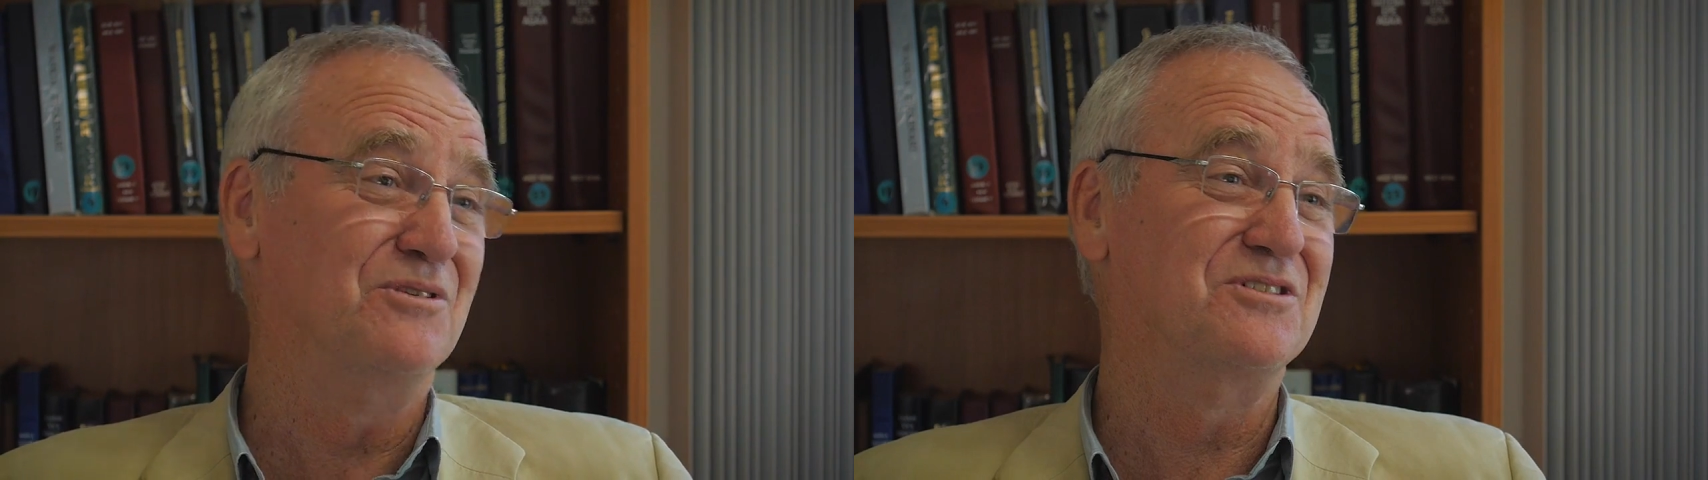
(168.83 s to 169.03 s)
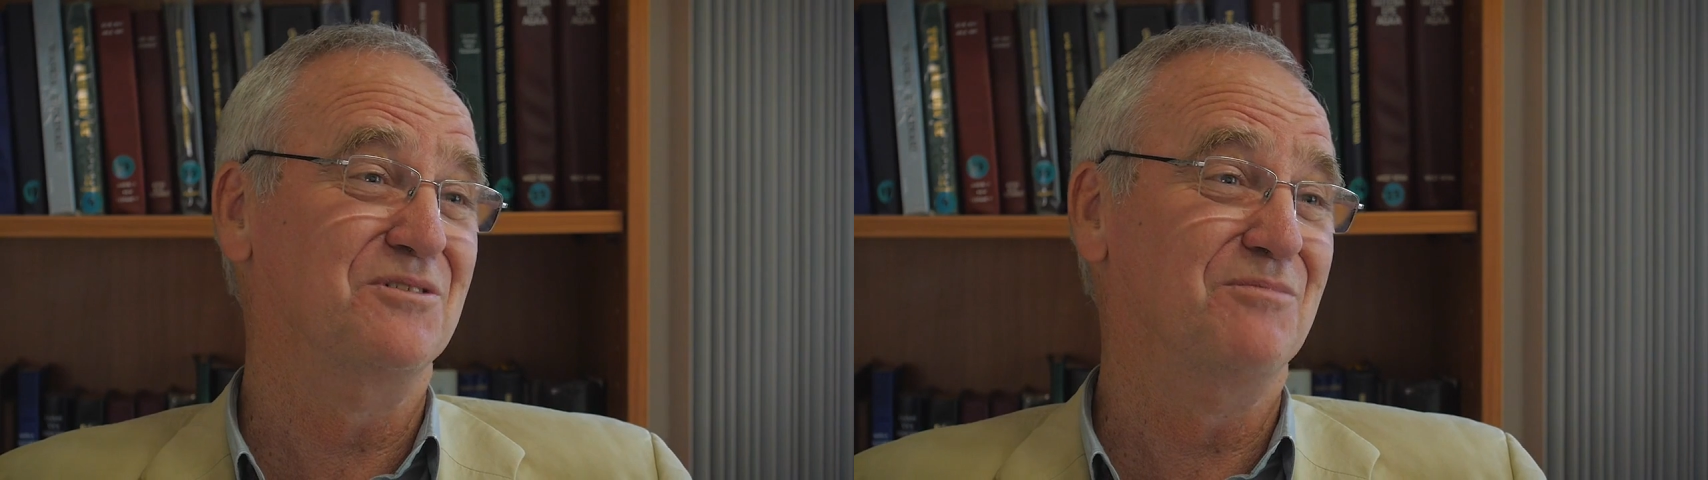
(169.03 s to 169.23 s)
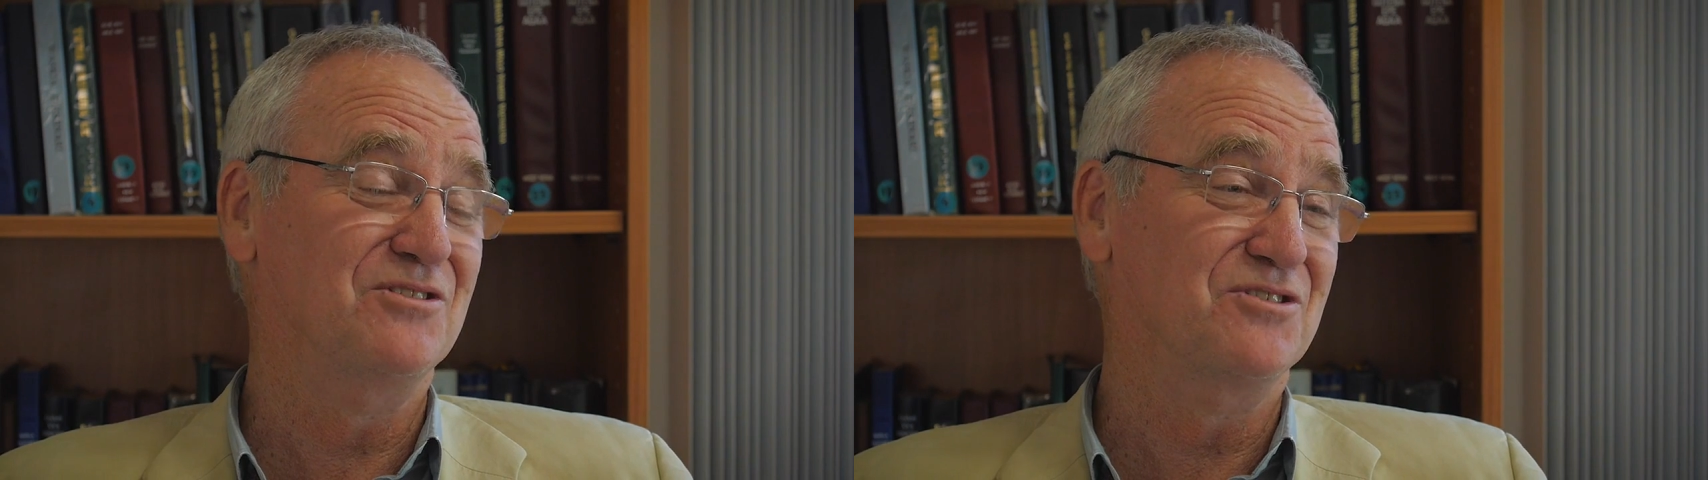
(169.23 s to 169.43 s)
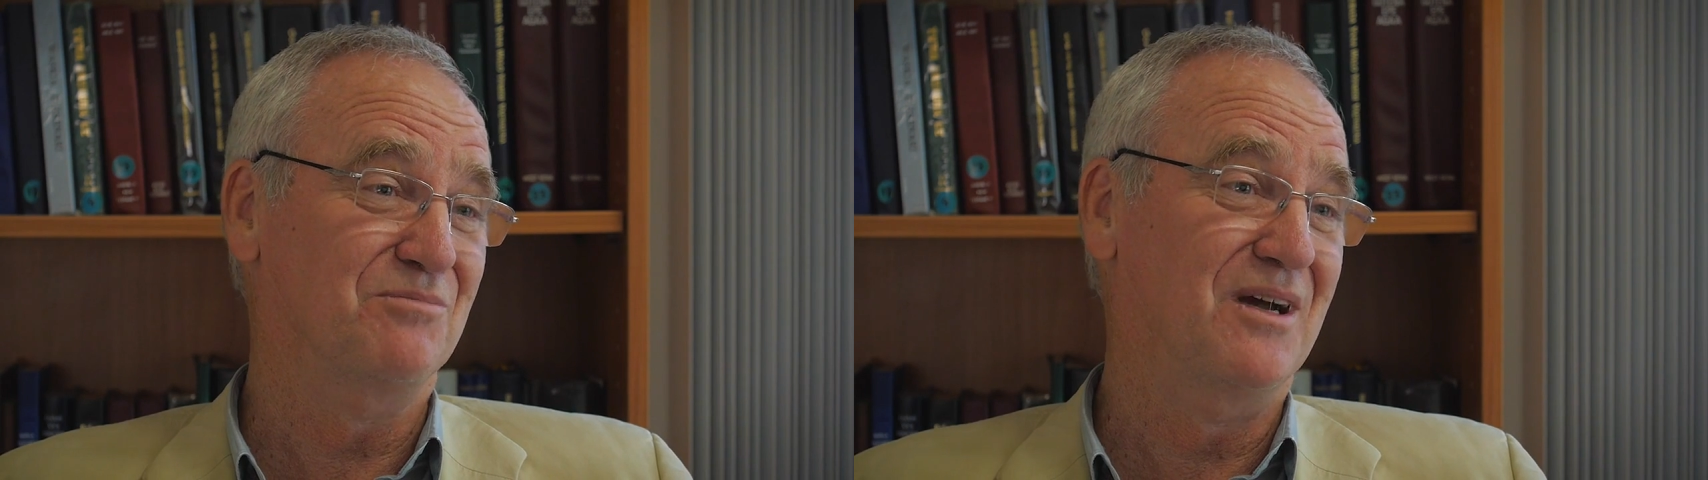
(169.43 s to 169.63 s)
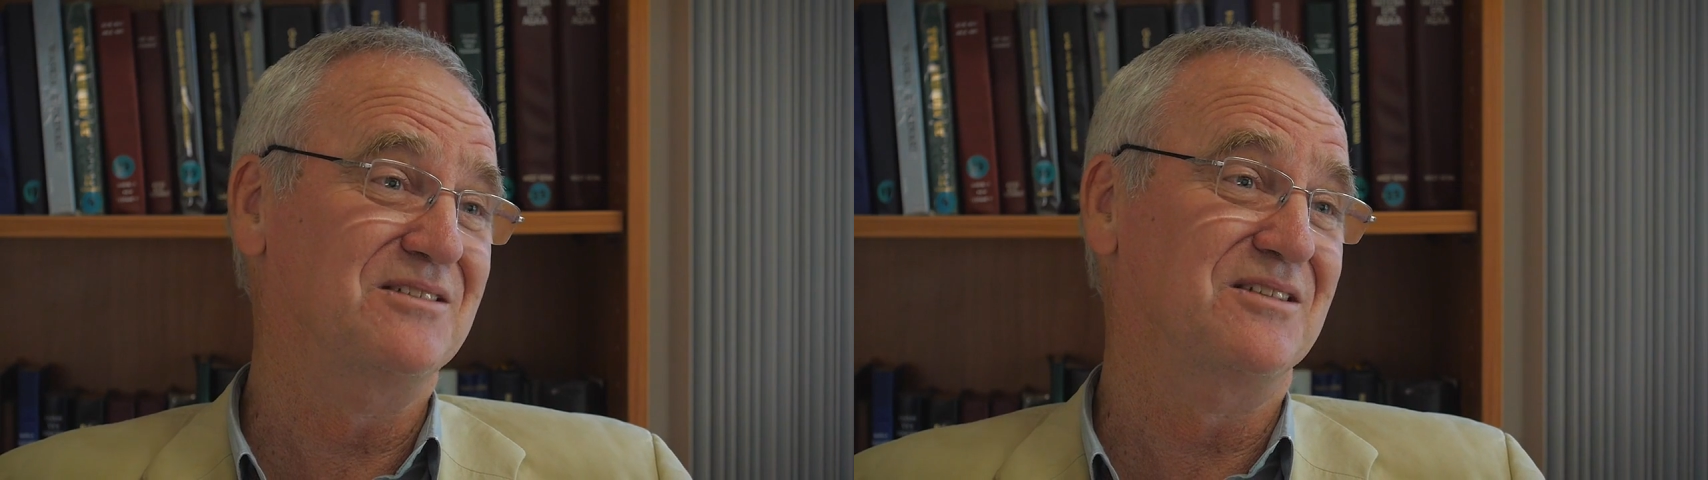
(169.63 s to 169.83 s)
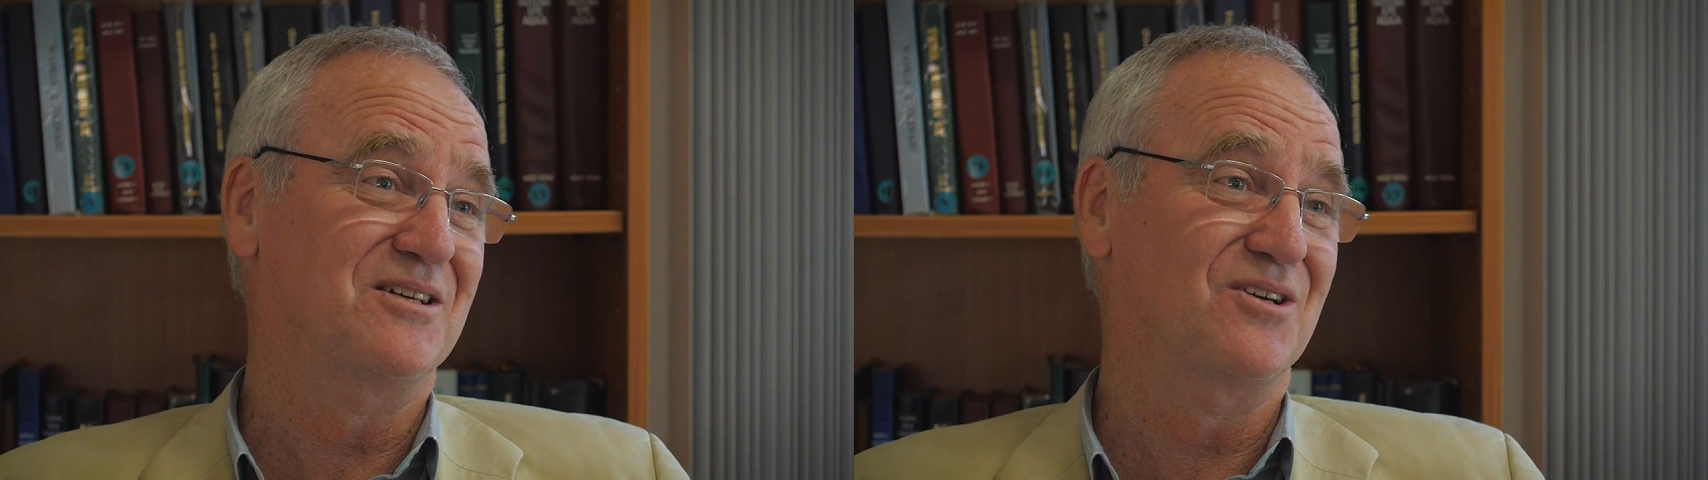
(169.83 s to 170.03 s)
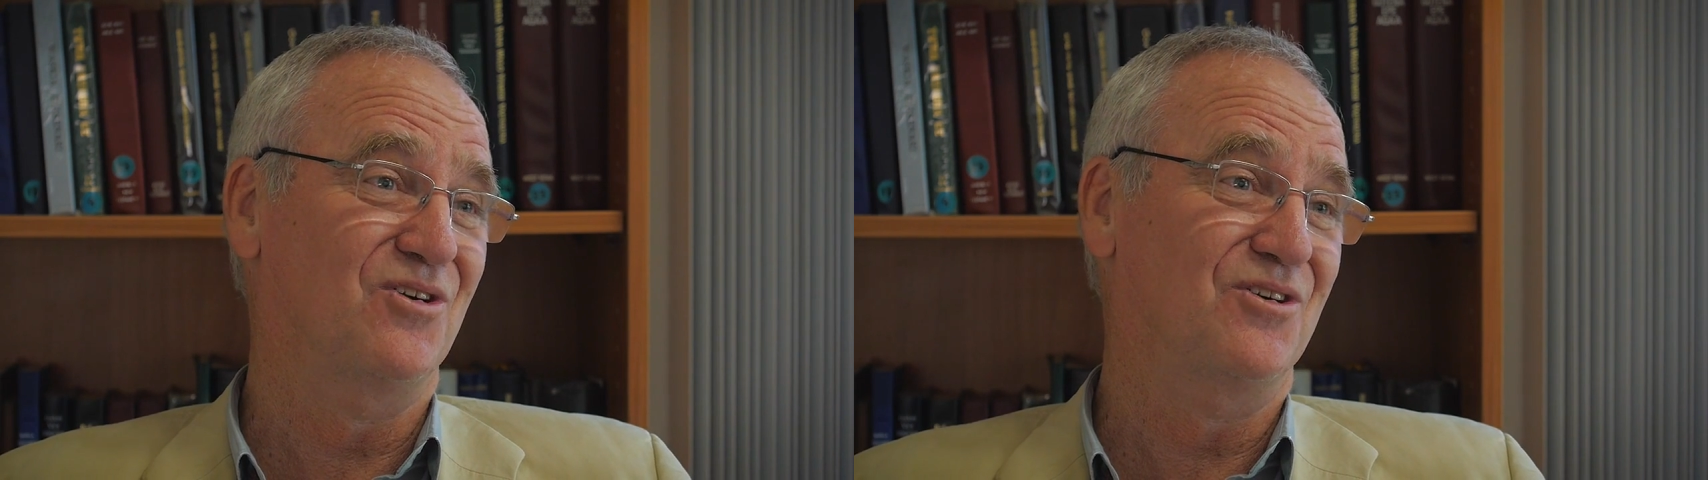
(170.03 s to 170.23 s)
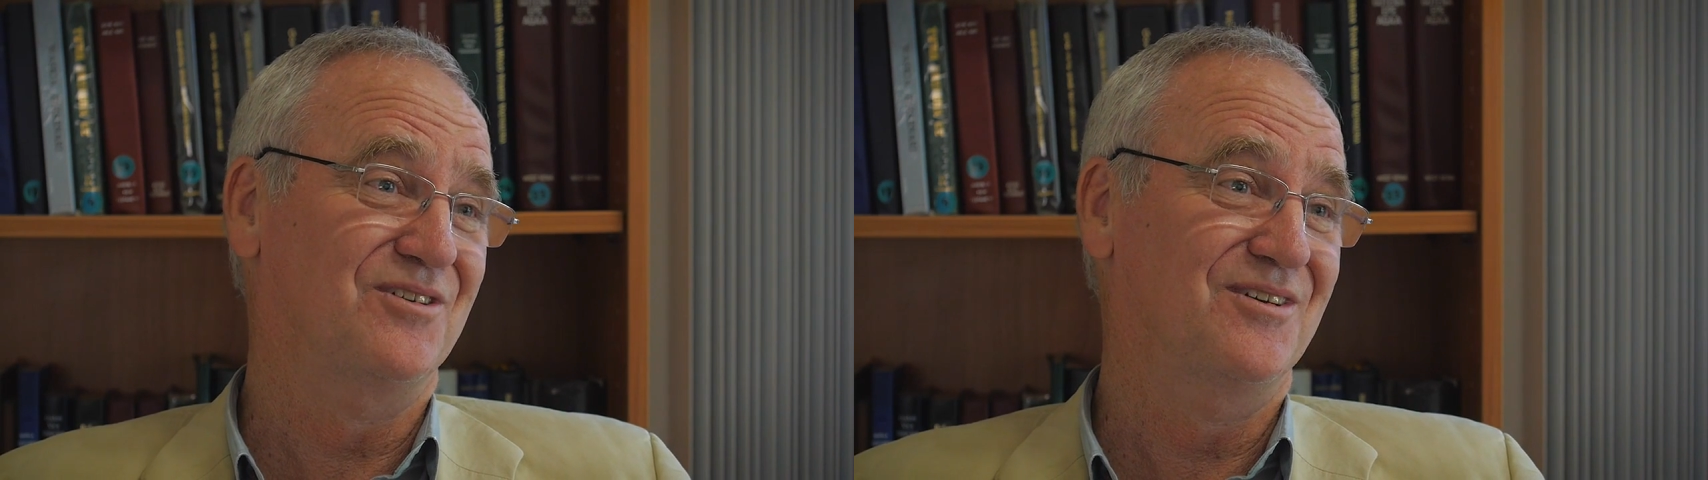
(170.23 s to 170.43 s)
points to the most amazing
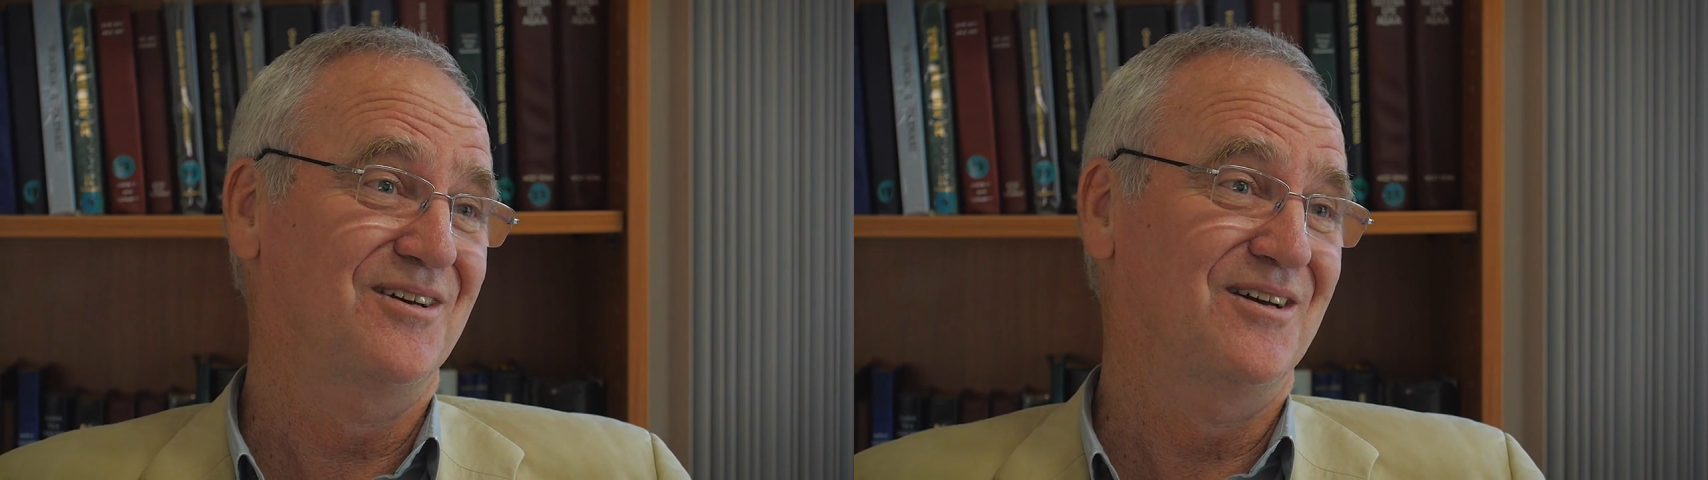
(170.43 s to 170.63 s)
God.